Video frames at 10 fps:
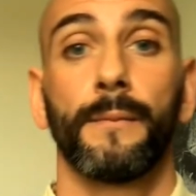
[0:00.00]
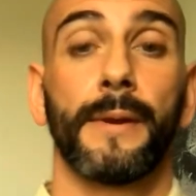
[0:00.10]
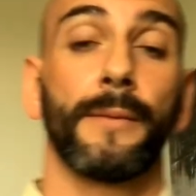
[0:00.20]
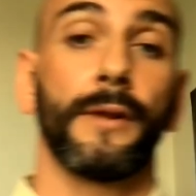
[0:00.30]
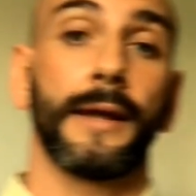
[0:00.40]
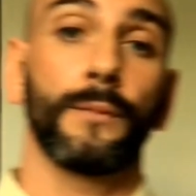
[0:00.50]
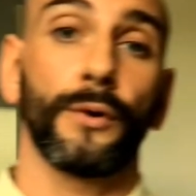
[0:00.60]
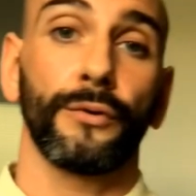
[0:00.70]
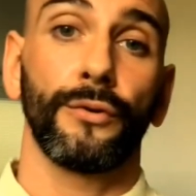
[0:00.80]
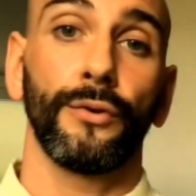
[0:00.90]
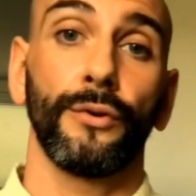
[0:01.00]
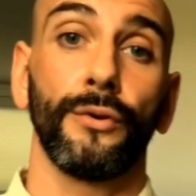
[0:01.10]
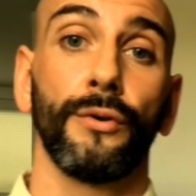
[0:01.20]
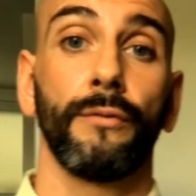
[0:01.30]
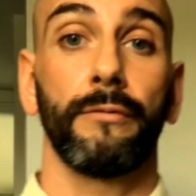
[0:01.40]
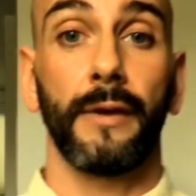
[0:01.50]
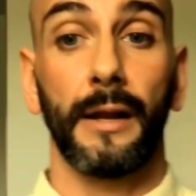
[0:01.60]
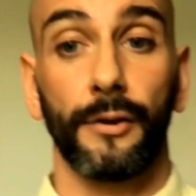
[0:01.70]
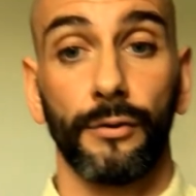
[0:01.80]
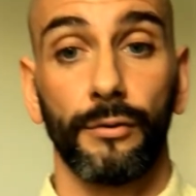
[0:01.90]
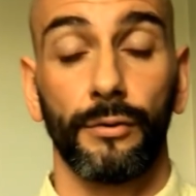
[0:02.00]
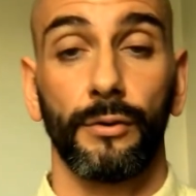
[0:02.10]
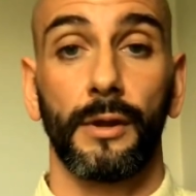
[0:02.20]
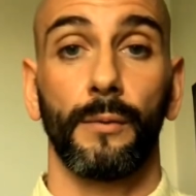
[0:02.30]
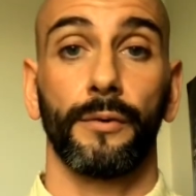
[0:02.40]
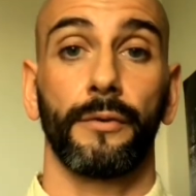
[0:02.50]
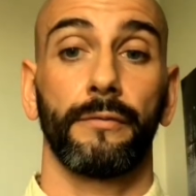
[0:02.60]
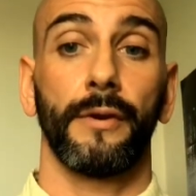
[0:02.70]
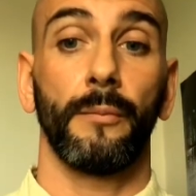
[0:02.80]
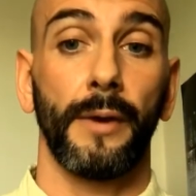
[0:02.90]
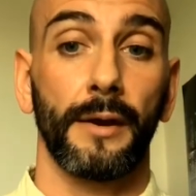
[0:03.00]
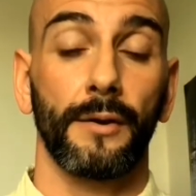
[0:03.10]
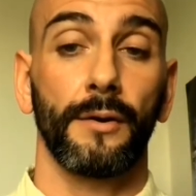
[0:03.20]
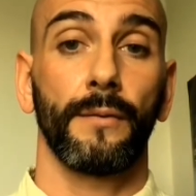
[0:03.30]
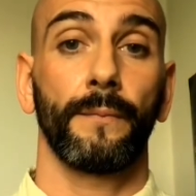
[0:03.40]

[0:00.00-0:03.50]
people then want to feel good, they want to feel better,